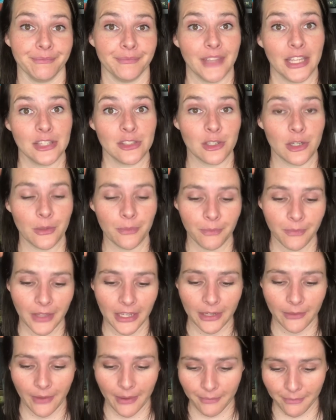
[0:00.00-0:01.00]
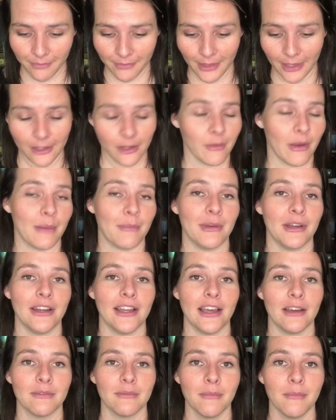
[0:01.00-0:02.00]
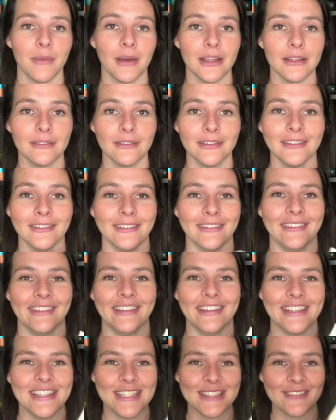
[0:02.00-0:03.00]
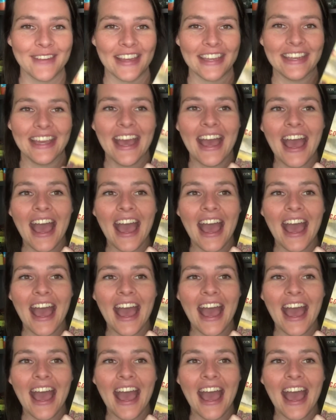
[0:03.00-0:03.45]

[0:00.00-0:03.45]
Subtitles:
That's new. Anyway, I don't know why I put it down, but it's fine.